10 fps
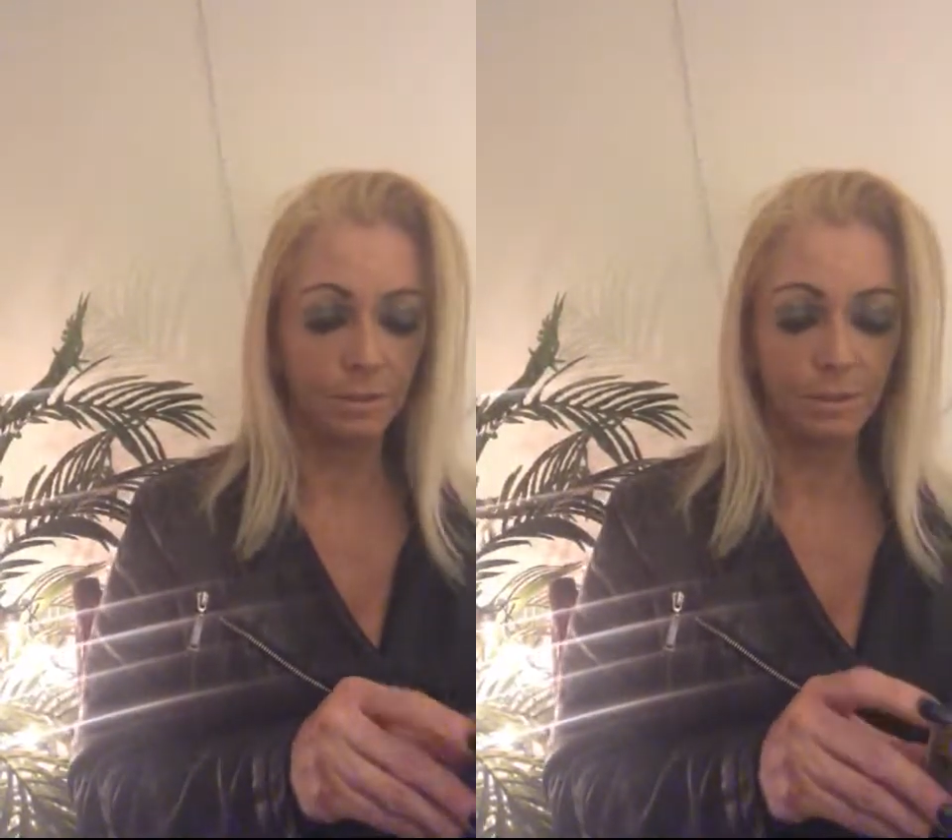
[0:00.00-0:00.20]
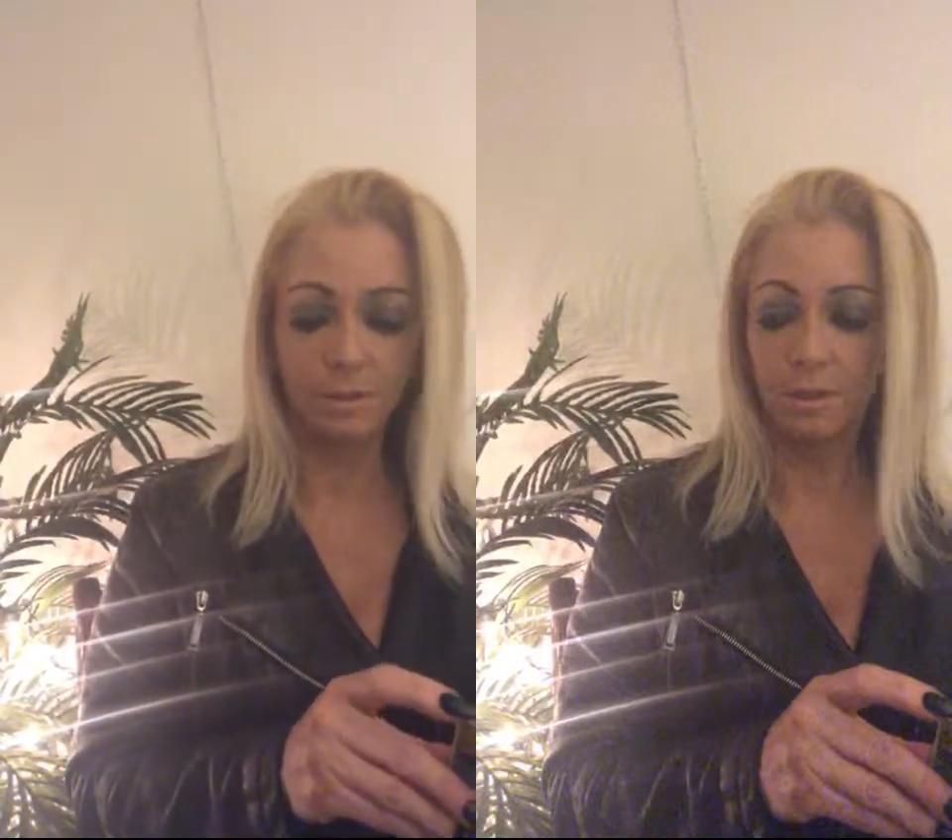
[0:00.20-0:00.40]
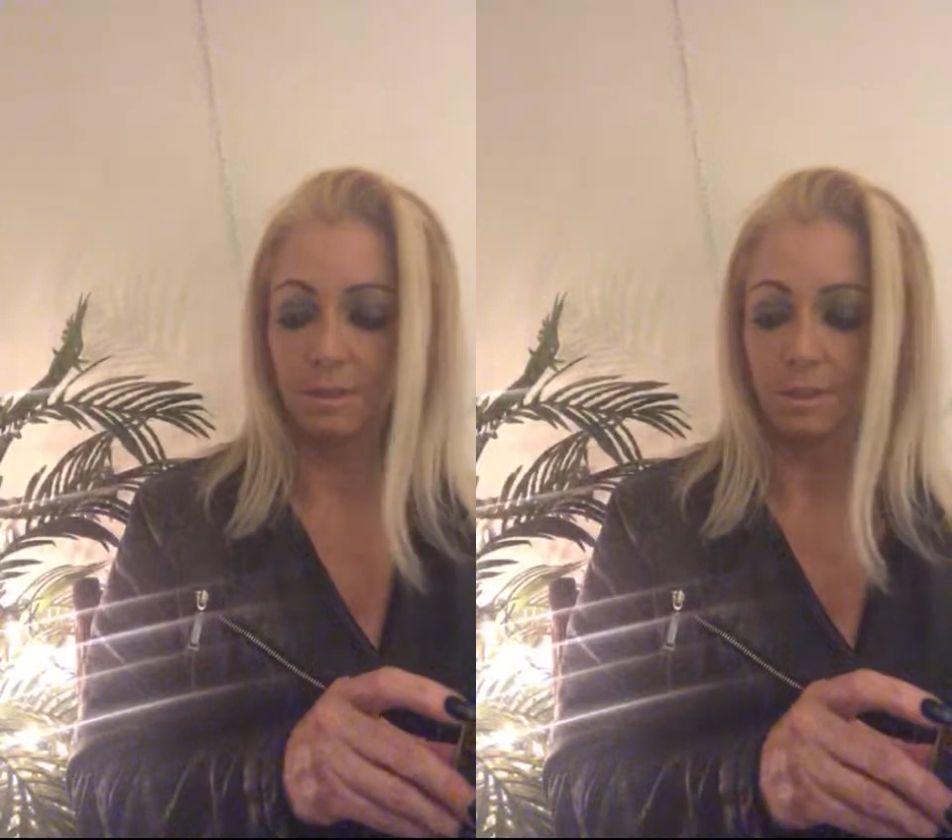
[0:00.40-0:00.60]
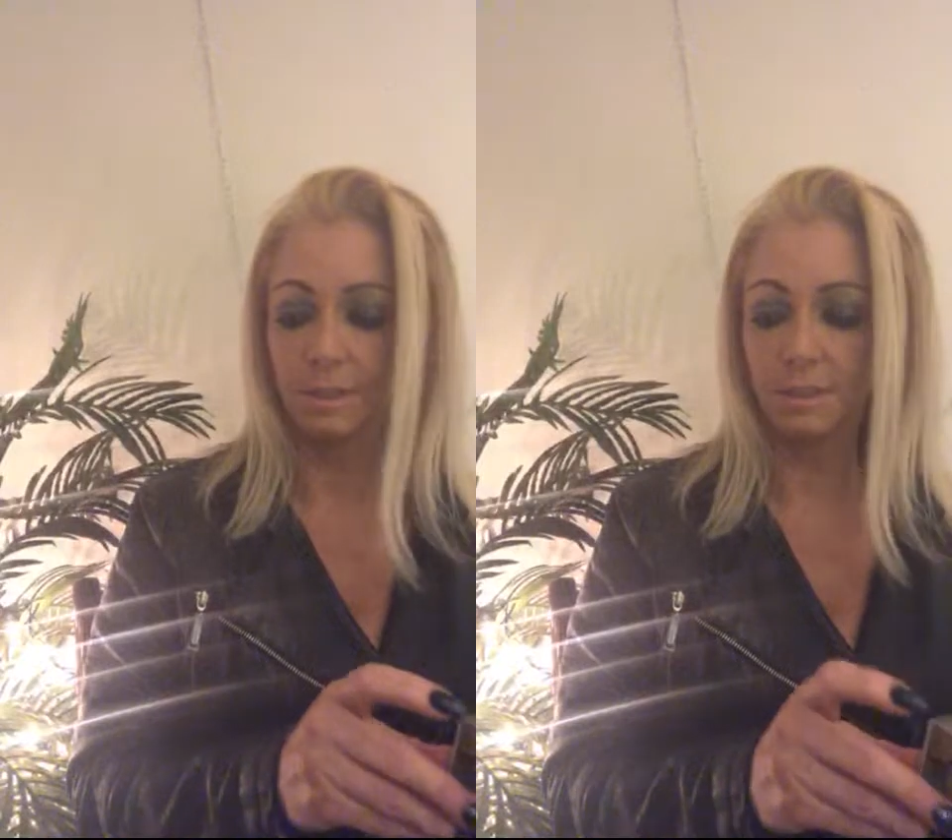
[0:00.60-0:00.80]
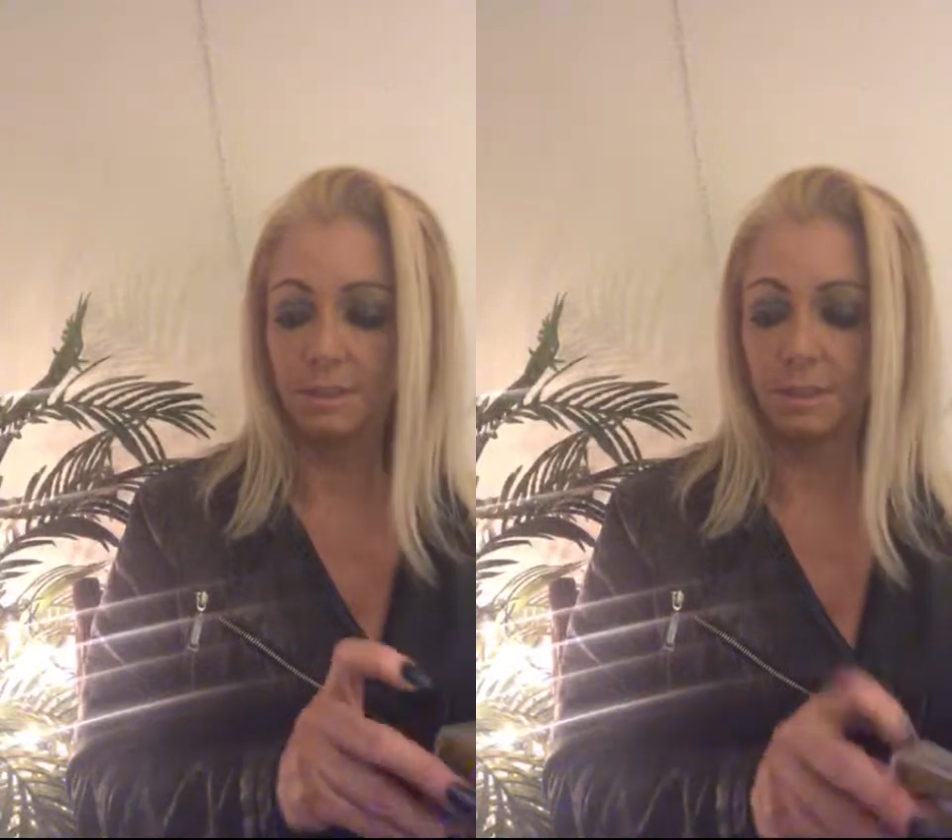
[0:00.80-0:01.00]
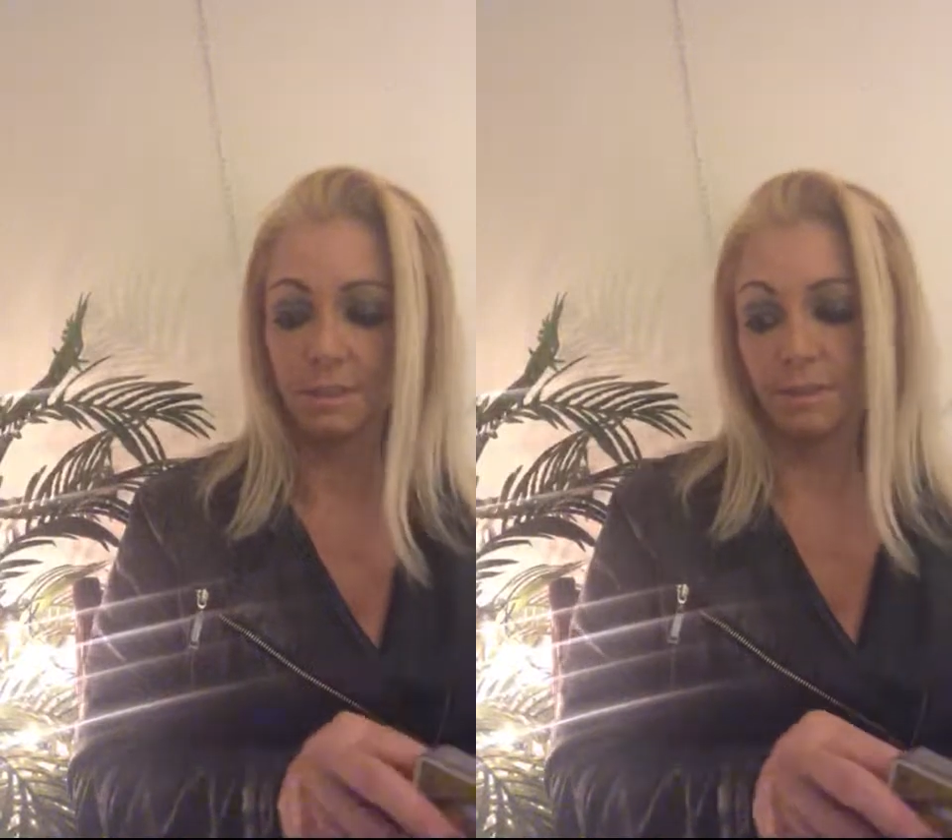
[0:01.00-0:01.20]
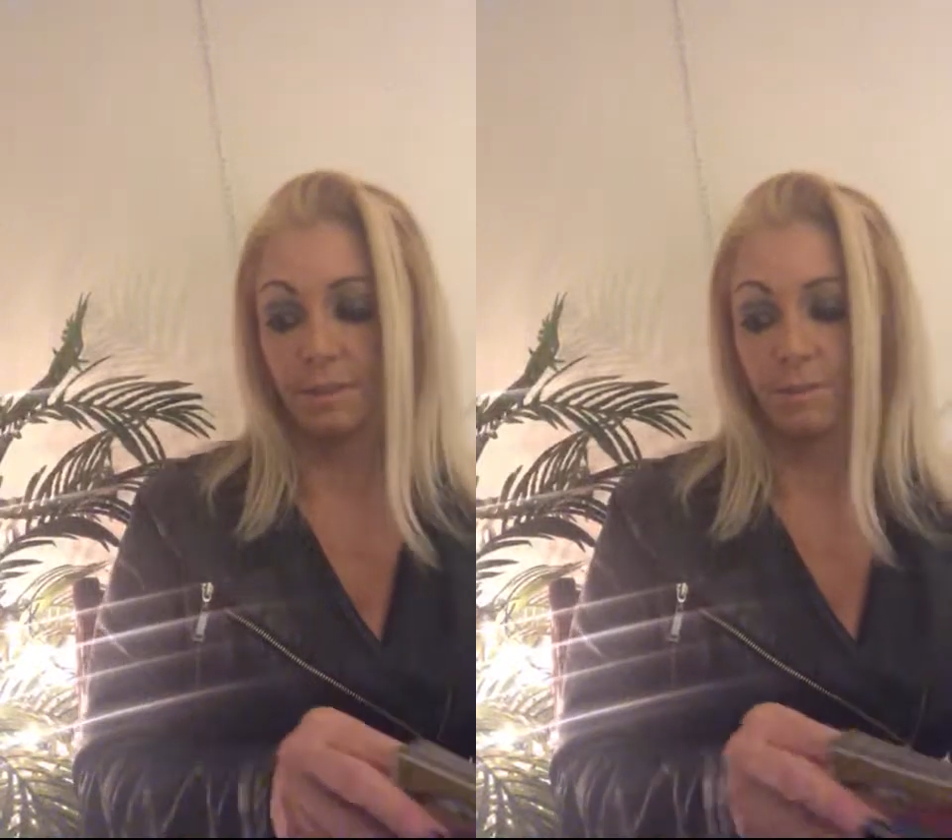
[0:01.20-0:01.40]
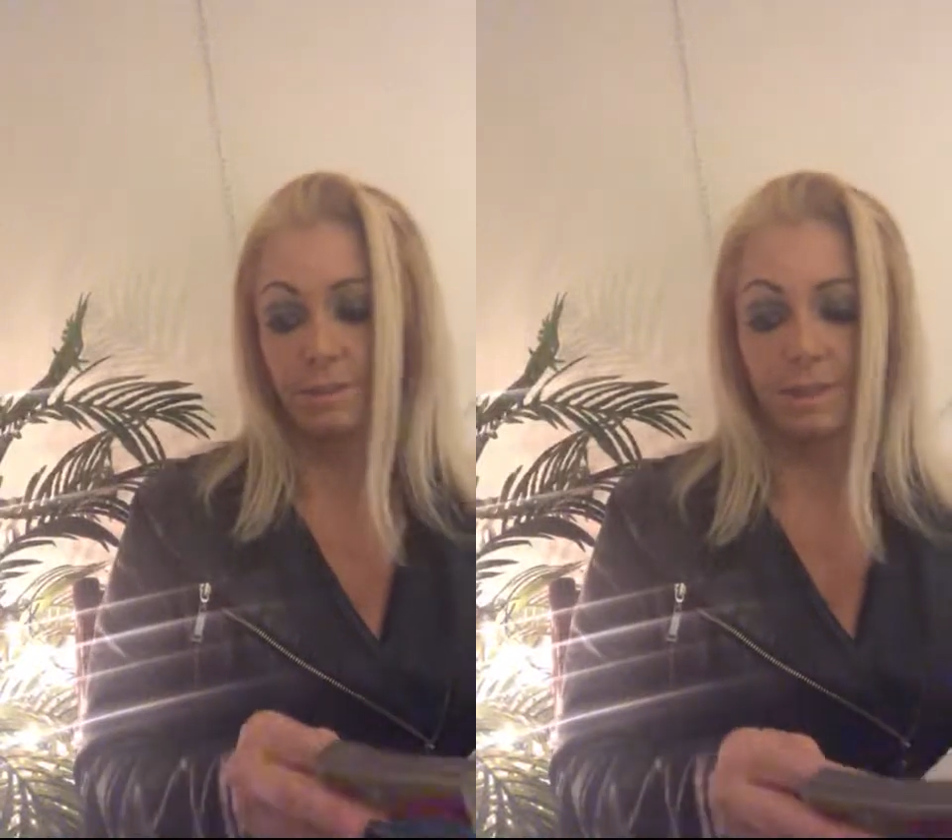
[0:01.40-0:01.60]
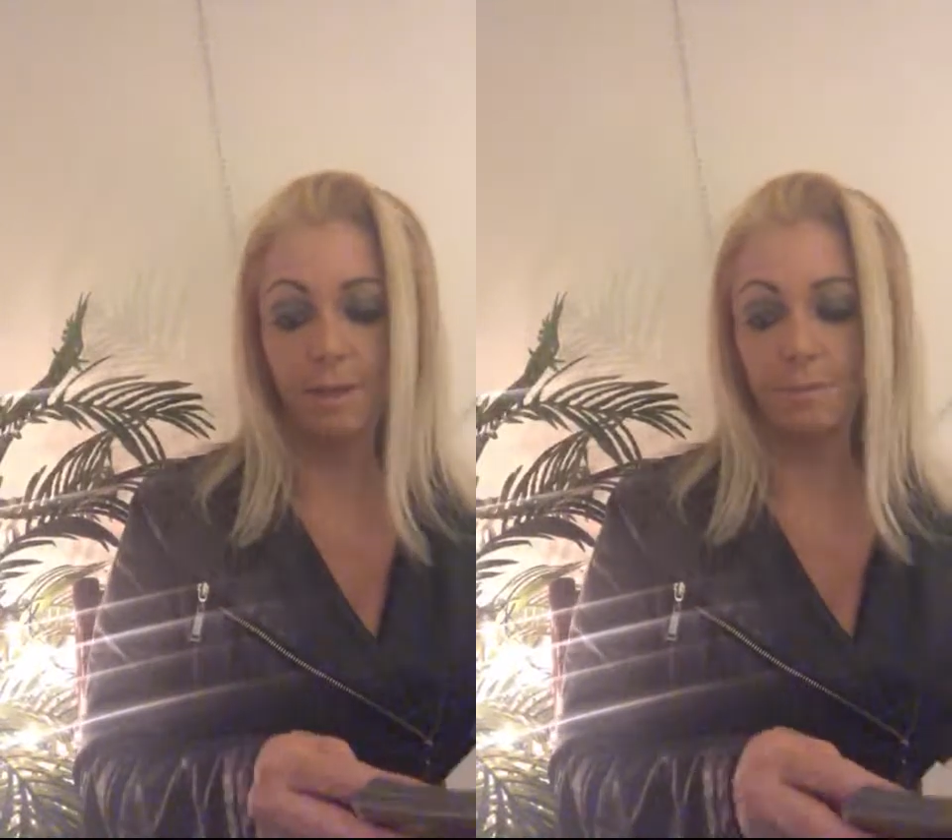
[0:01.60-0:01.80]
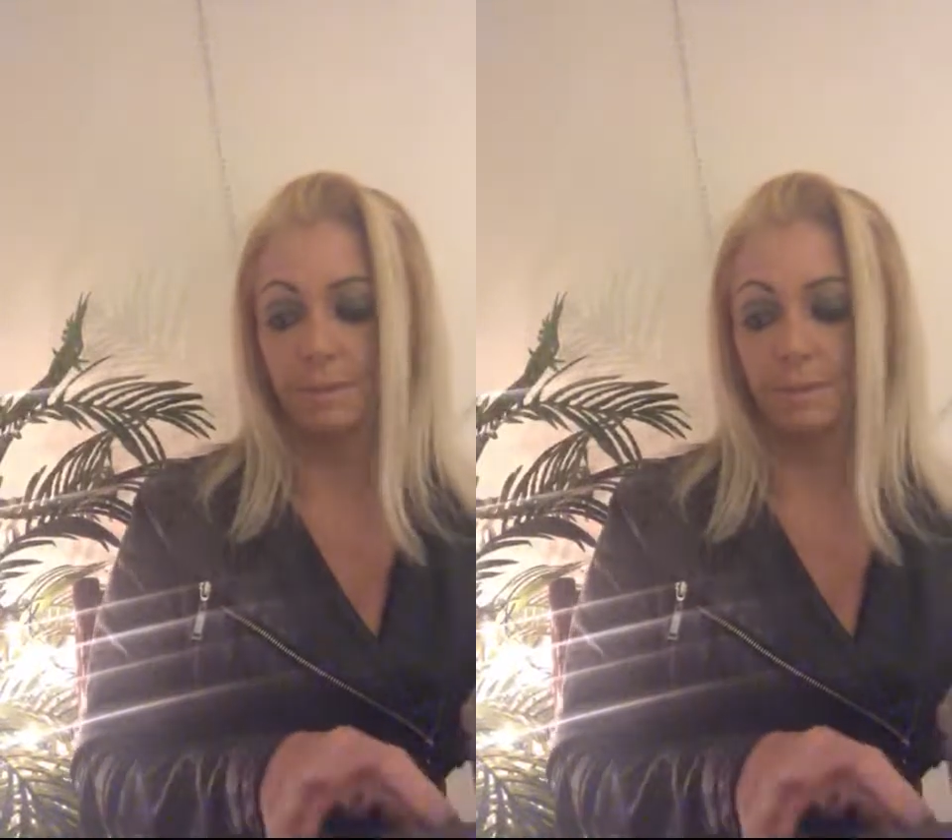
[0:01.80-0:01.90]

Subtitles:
exhausting and nothing was happening,